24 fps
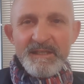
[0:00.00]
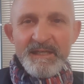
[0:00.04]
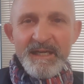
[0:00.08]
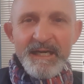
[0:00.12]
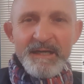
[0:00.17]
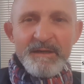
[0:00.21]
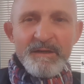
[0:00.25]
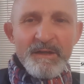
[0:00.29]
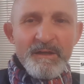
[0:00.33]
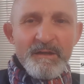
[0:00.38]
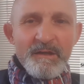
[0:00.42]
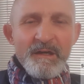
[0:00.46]

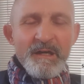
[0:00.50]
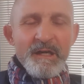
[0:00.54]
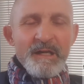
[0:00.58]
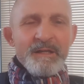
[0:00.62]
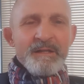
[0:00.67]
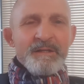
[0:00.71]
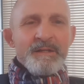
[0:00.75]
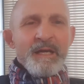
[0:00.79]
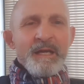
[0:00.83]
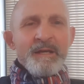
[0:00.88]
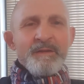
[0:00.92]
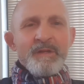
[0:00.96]
And the,
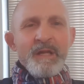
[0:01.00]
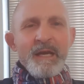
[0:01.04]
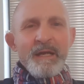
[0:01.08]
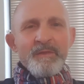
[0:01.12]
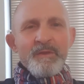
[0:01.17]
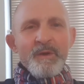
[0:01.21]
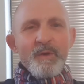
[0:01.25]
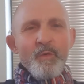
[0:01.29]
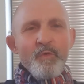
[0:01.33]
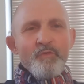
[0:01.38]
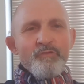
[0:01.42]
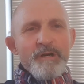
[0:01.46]
and, and,
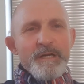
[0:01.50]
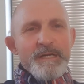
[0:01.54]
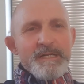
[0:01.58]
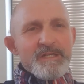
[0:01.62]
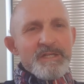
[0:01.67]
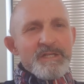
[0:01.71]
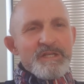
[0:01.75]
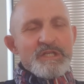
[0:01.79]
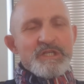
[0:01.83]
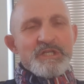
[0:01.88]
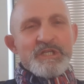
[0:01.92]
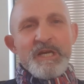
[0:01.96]
and the
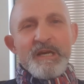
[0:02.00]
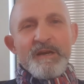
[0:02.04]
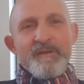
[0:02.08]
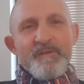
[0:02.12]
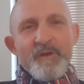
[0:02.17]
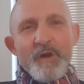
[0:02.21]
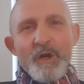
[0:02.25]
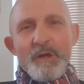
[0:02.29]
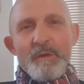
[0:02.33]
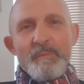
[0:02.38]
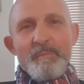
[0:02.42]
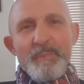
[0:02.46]
reason the Son of
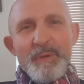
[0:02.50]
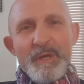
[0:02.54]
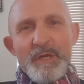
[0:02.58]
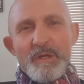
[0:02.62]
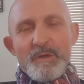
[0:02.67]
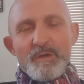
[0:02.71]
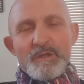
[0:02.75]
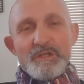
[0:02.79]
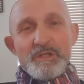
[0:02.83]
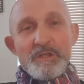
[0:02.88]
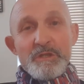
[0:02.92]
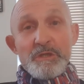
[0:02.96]
God
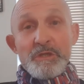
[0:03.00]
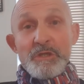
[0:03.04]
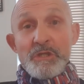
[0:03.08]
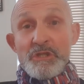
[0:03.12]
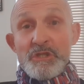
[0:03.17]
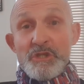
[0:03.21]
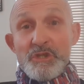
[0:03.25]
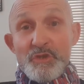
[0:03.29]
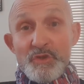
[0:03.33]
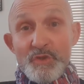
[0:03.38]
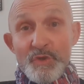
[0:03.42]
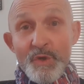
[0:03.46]
appeared was to
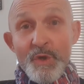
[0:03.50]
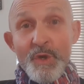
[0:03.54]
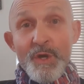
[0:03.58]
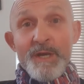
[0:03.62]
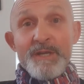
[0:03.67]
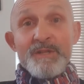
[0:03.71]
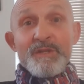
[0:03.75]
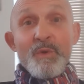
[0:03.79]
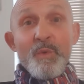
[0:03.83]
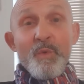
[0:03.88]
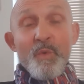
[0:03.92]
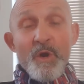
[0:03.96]

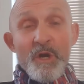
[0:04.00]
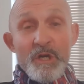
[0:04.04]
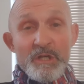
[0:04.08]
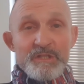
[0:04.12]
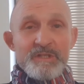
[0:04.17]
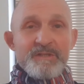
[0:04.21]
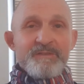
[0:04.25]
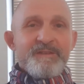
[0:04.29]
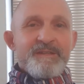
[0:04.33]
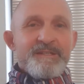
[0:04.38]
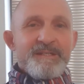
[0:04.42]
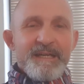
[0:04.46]
destroy the
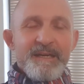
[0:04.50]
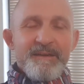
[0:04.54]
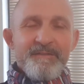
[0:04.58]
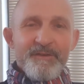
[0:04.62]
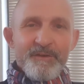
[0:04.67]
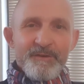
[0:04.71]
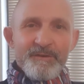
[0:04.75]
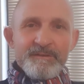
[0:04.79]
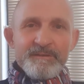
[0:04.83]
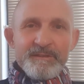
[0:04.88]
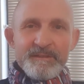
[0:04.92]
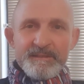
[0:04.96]
works of the
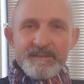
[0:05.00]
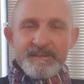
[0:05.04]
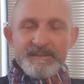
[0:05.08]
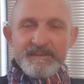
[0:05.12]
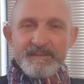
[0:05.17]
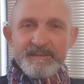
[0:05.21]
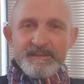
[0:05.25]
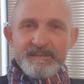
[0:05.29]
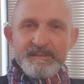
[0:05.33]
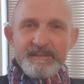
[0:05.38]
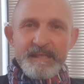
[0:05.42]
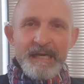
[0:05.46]
devil.
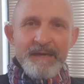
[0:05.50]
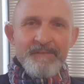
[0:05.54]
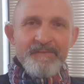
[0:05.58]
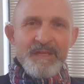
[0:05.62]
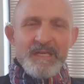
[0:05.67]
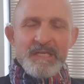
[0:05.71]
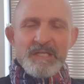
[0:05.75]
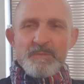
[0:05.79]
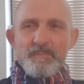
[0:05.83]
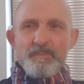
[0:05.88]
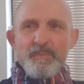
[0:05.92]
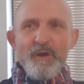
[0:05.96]
And
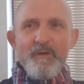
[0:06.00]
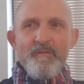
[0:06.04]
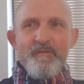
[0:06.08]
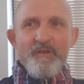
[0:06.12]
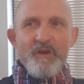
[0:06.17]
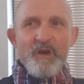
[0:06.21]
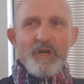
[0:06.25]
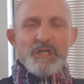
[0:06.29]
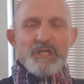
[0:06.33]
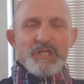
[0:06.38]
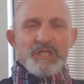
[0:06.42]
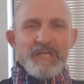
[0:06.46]
this
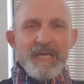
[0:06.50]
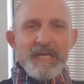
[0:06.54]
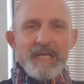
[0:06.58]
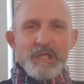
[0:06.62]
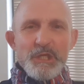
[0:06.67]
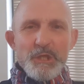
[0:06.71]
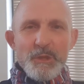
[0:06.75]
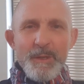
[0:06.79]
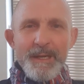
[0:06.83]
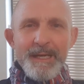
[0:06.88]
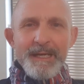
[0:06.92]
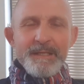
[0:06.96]
perverse
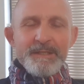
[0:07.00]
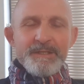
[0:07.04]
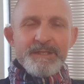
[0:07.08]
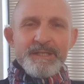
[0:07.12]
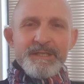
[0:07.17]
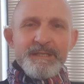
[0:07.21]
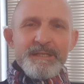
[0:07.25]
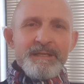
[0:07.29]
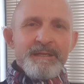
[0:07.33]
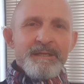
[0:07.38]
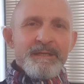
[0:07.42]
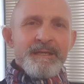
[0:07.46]

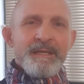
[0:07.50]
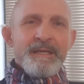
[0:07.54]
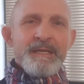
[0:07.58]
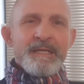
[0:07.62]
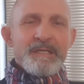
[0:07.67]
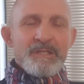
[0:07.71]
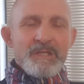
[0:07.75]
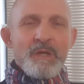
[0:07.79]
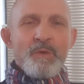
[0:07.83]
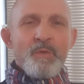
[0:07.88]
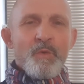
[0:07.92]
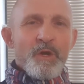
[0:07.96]
sexuality
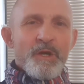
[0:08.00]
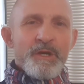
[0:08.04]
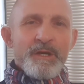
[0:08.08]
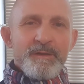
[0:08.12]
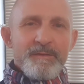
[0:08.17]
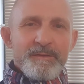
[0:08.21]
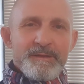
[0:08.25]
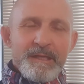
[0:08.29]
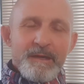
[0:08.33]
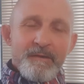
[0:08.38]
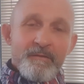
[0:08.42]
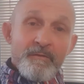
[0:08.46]
is a work
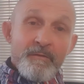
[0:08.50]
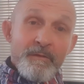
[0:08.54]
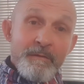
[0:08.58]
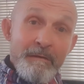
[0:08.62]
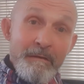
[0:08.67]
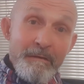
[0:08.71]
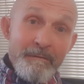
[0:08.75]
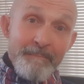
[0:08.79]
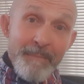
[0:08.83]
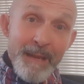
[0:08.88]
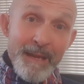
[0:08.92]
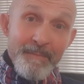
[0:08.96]
of the devil.
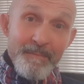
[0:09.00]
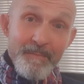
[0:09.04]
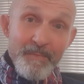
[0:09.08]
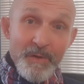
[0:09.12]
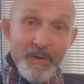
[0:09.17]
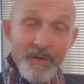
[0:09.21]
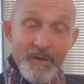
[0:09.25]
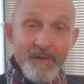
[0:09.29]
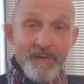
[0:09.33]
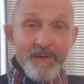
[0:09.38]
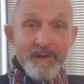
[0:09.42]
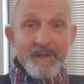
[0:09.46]

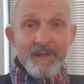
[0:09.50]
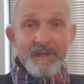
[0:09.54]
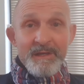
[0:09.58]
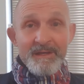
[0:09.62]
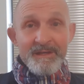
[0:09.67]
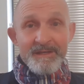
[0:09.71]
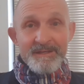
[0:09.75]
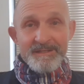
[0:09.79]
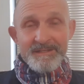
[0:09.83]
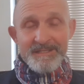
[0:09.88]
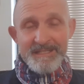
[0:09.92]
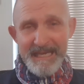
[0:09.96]
Remember,
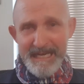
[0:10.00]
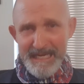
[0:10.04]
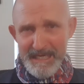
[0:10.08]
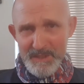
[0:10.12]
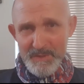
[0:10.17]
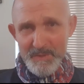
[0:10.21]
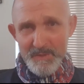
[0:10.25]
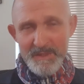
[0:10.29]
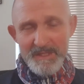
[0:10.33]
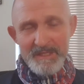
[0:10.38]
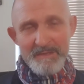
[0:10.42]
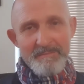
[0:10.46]

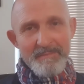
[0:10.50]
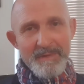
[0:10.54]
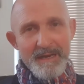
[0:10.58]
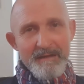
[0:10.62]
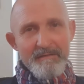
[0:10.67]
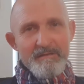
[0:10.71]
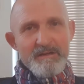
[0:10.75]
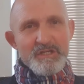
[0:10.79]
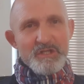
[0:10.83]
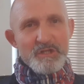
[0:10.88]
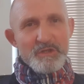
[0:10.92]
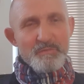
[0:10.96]
sex within
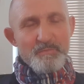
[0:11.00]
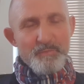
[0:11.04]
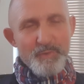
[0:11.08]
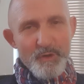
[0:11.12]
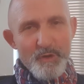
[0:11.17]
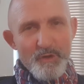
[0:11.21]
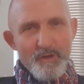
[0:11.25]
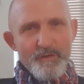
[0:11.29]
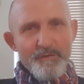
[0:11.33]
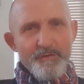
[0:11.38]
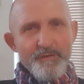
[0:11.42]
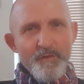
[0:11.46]
marriage is
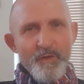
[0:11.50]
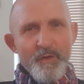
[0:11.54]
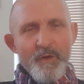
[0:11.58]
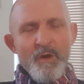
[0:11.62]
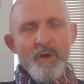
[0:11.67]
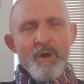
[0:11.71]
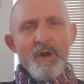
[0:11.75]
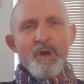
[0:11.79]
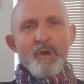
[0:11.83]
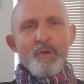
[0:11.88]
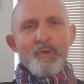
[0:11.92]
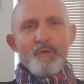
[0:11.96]

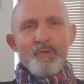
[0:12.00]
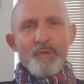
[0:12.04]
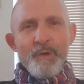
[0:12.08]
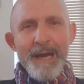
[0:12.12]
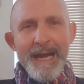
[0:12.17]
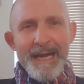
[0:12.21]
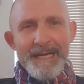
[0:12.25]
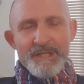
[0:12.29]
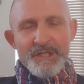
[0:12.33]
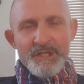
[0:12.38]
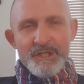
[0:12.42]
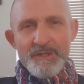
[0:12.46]
beautiful,
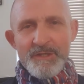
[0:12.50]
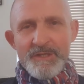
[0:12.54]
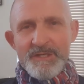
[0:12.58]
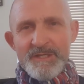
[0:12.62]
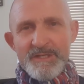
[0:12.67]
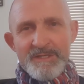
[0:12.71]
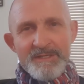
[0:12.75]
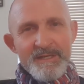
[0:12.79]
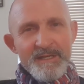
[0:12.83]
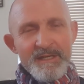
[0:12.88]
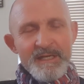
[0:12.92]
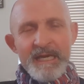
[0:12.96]

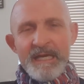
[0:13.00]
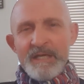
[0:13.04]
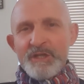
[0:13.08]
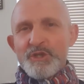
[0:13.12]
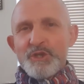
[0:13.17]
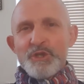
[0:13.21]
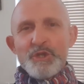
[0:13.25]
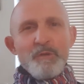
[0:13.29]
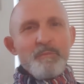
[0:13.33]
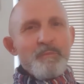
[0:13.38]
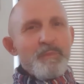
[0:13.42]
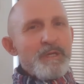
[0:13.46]
righteous, and
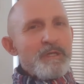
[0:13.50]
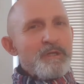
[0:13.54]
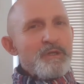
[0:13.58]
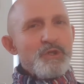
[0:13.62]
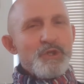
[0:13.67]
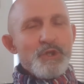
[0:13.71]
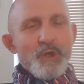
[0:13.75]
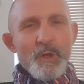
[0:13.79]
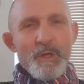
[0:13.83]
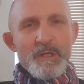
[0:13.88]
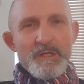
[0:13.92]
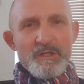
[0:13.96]
should be
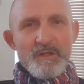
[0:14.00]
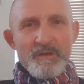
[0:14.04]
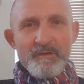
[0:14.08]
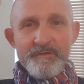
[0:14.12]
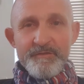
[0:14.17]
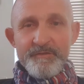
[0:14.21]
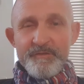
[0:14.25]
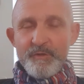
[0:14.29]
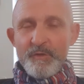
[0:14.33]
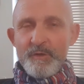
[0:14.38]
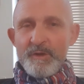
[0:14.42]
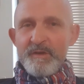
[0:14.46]
enjoyed to the
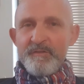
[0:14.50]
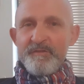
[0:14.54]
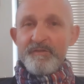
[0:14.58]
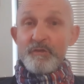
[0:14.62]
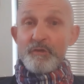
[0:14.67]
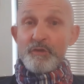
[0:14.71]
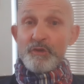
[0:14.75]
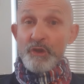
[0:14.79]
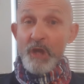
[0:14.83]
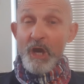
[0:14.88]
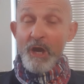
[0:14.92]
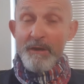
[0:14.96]
full. And if
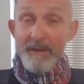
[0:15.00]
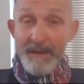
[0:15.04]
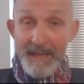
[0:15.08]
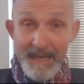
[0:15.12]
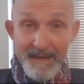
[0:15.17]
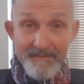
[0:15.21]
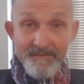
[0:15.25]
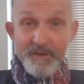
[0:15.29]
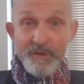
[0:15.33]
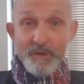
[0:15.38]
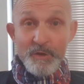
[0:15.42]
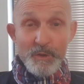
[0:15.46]
you don't
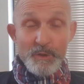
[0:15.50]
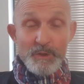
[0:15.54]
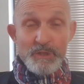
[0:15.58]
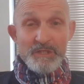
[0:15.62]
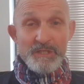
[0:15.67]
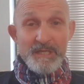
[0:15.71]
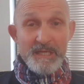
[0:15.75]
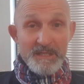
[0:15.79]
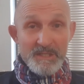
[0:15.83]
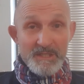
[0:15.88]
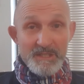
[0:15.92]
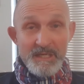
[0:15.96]
have a good
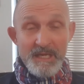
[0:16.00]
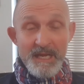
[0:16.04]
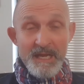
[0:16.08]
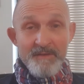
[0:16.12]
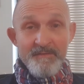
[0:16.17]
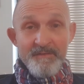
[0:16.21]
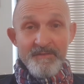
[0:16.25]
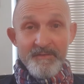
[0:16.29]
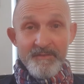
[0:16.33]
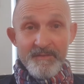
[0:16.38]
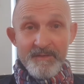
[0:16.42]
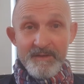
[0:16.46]
sex
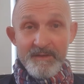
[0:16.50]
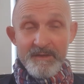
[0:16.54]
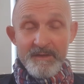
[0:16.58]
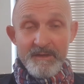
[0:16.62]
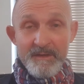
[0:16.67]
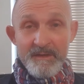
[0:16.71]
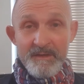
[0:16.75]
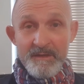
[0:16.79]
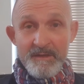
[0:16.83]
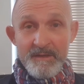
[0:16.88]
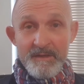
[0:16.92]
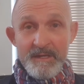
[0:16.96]
life,
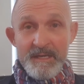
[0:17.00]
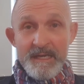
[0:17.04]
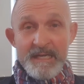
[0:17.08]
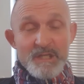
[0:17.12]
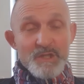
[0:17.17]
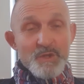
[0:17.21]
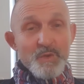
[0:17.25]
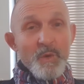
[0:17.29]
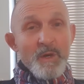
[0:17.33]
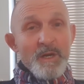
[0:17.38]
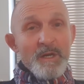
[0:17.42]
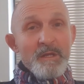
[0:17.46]

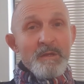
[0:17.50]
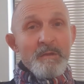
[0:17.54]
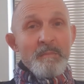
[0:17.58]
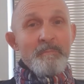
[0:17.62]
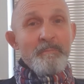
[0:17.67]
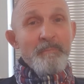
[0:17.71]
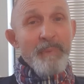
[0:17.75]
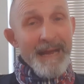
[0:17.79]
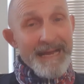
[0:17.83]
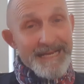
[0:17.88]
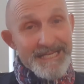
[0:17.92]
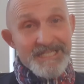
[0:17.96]
it's one of the
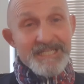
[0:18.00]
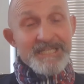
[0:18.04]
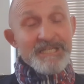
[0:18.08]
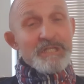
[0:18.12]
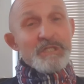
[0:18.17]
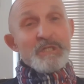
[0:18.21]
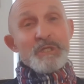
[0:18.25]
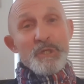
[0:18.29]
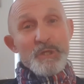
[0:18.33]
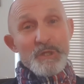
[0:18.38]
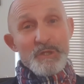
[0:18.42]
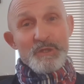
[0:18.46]
best
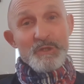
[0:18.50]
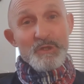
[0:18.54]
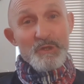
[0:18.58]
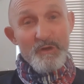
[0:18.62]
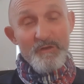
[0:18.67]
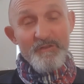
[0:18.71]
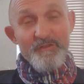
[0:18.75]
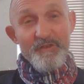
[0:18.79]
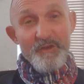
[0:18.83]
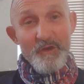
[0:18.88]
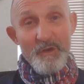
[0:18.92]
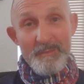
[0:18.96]
things you can
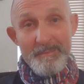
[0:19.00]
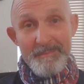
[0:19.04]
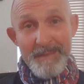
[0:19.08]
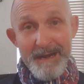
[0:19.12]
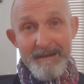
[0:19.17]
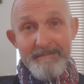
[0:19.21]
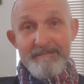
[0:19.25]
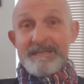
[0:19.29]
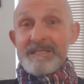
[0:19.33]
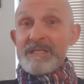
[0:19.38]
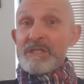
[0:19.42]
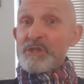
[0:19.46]
do for your
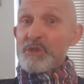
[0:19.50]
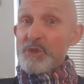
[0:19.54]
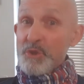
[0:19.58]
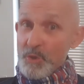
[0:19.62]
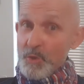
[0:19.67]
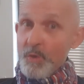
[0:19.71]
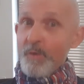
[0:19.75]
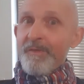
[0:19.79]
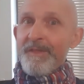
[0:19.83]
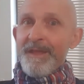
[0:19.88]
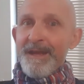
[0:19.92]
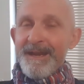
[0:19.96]
marriage is
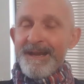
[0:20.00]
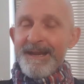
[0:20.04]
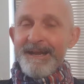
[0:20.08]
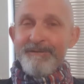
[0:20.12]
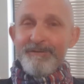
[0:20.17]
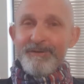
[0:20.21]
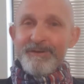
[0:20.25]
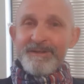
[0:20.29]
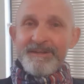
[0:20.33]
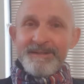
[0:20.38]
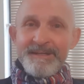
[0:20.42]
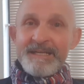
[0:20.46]
sort that
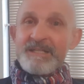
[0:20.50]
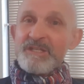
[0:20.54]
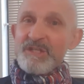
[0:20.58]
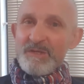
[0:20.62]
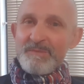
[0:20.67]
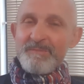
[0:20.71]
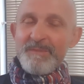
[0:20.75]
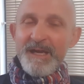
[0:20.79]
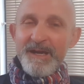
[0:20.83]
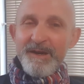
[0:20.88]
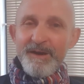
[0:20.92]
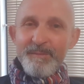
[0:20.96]
out. Get
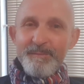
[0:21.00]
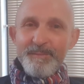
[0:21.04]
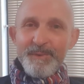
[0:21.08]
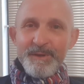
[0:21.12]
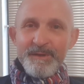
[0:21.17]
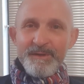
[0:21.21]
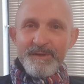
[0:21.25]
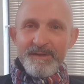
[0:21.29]
some help.